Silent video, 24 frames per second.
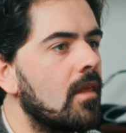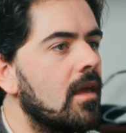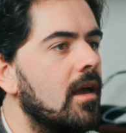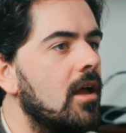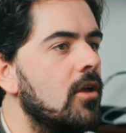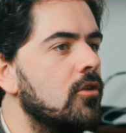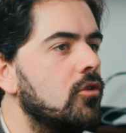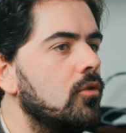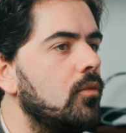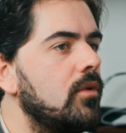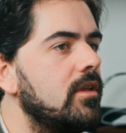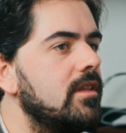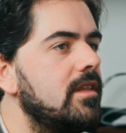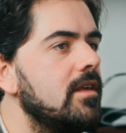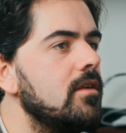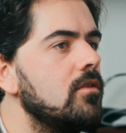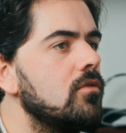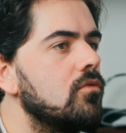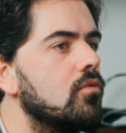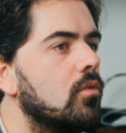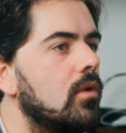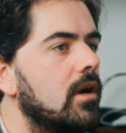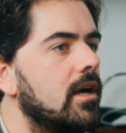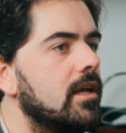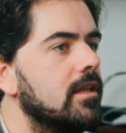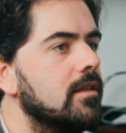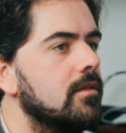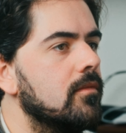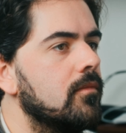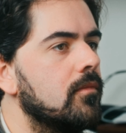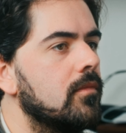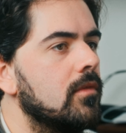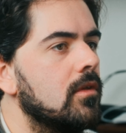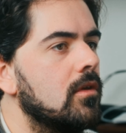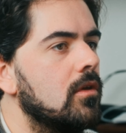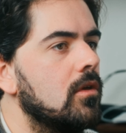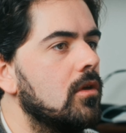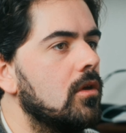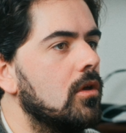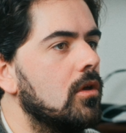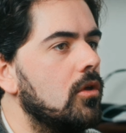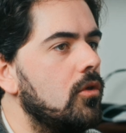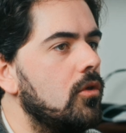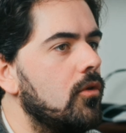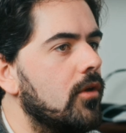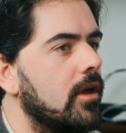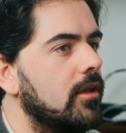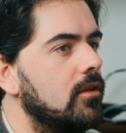And so with this one,
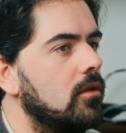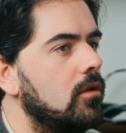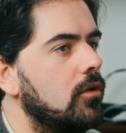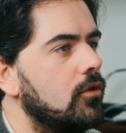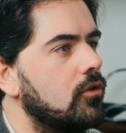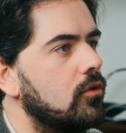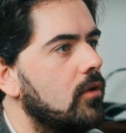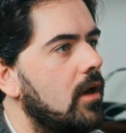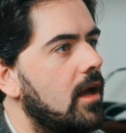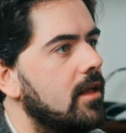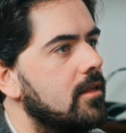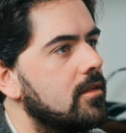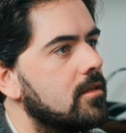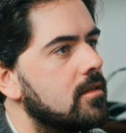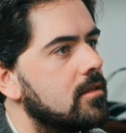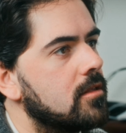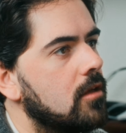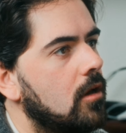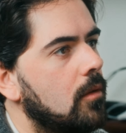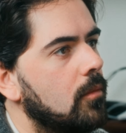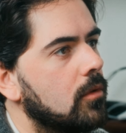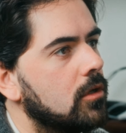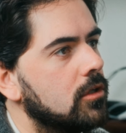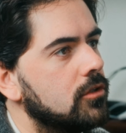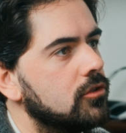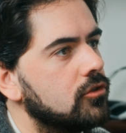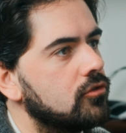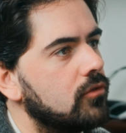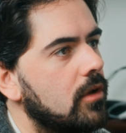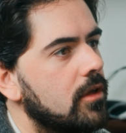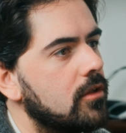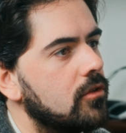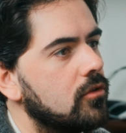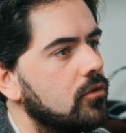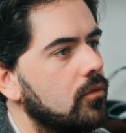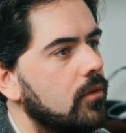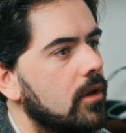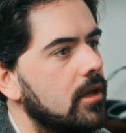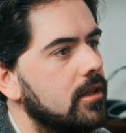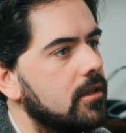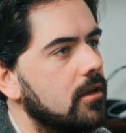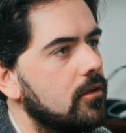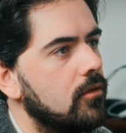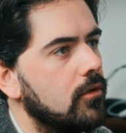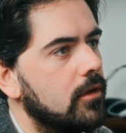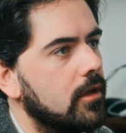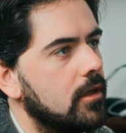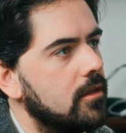you can also add some contrast to it,
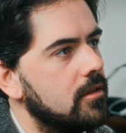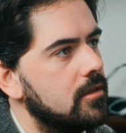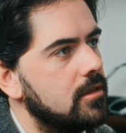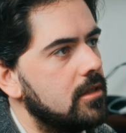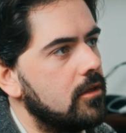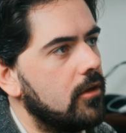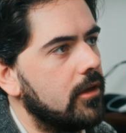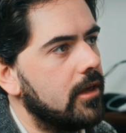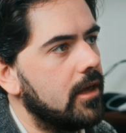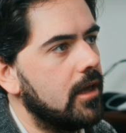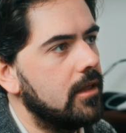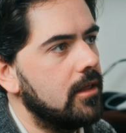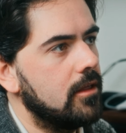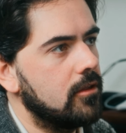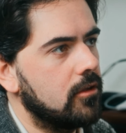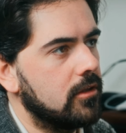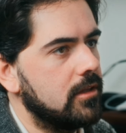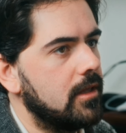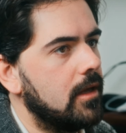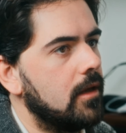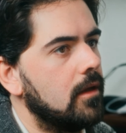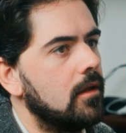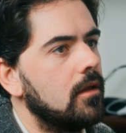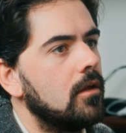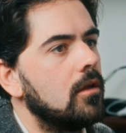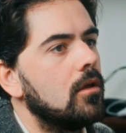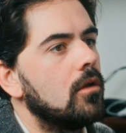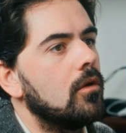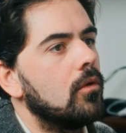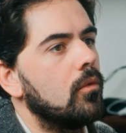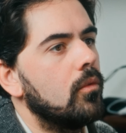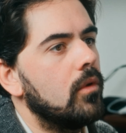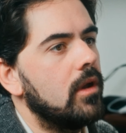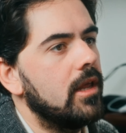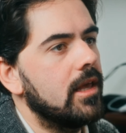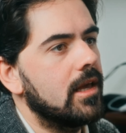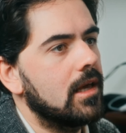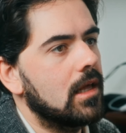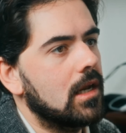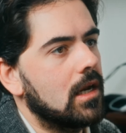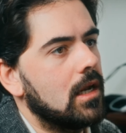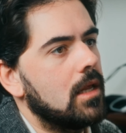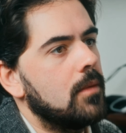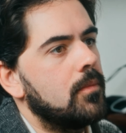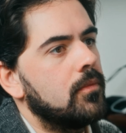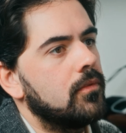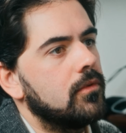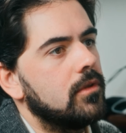and you can see again it's gonna really
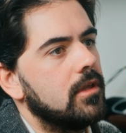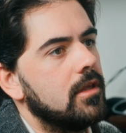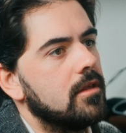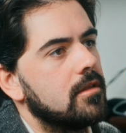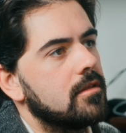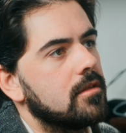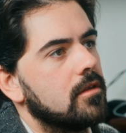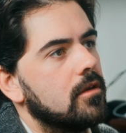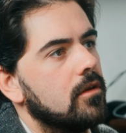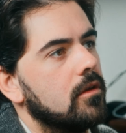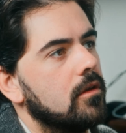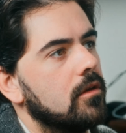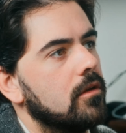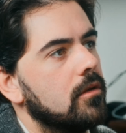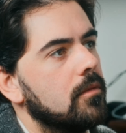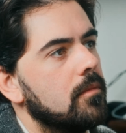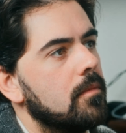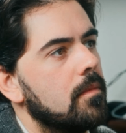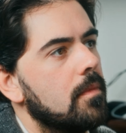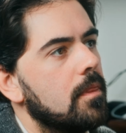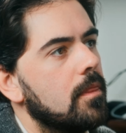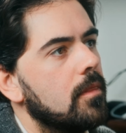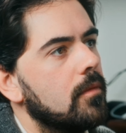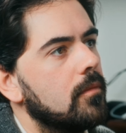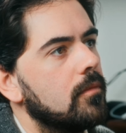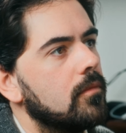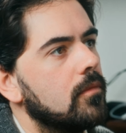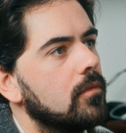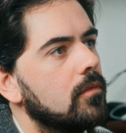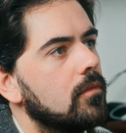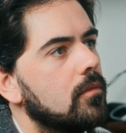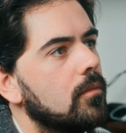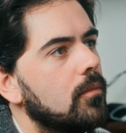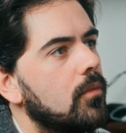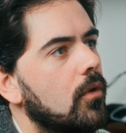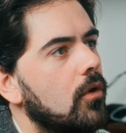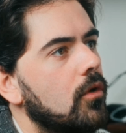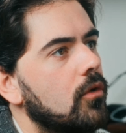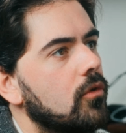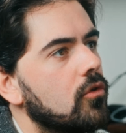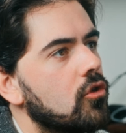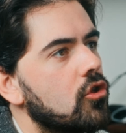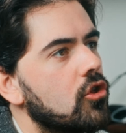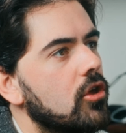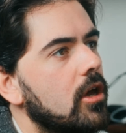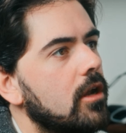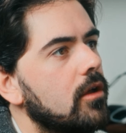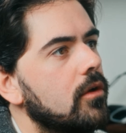clip this, burn the
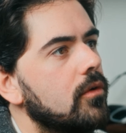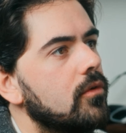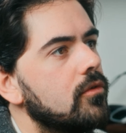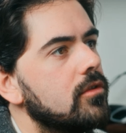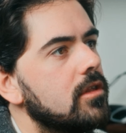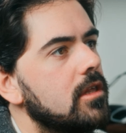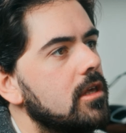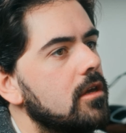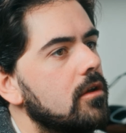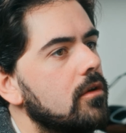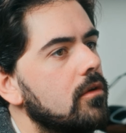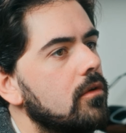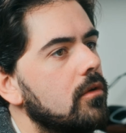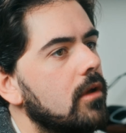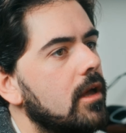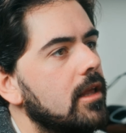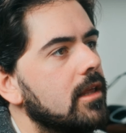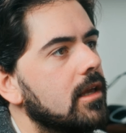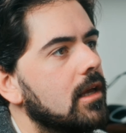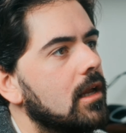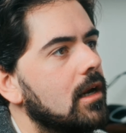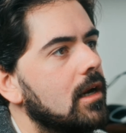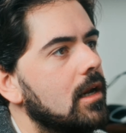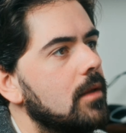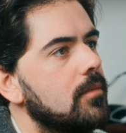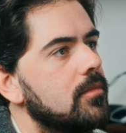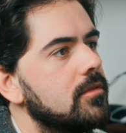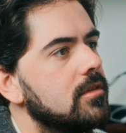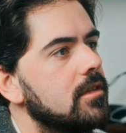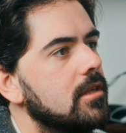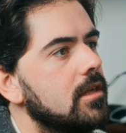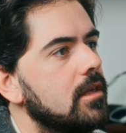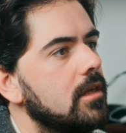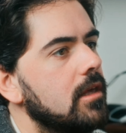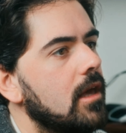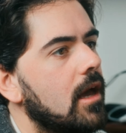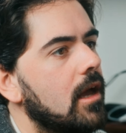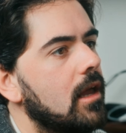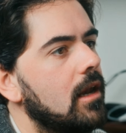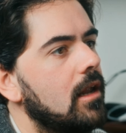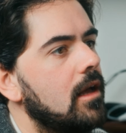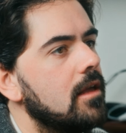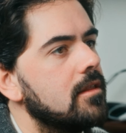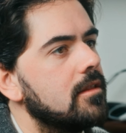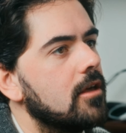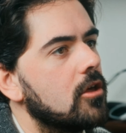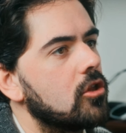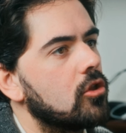shadows here and clips the
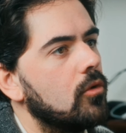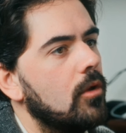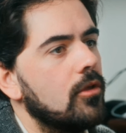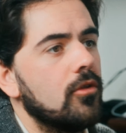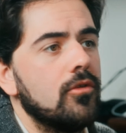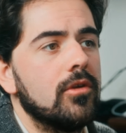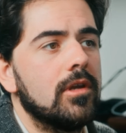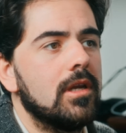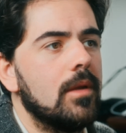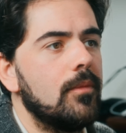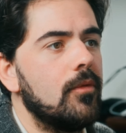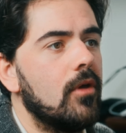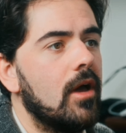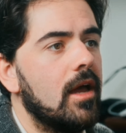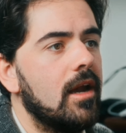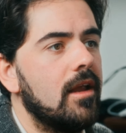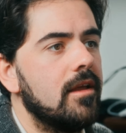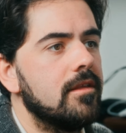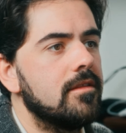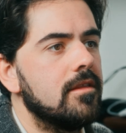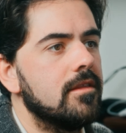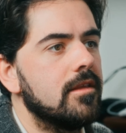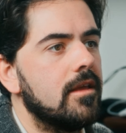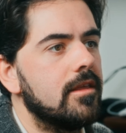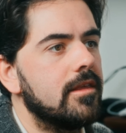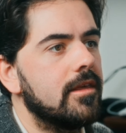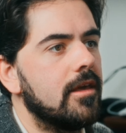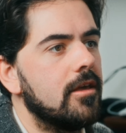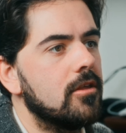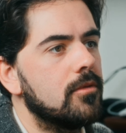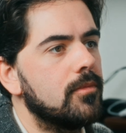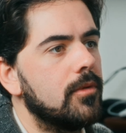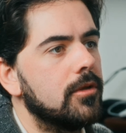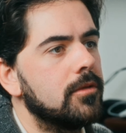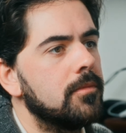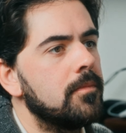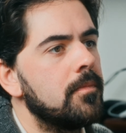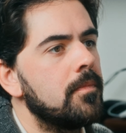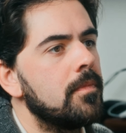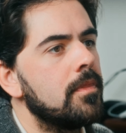highlights. Actually, it doesn't clip the highlights in that case, but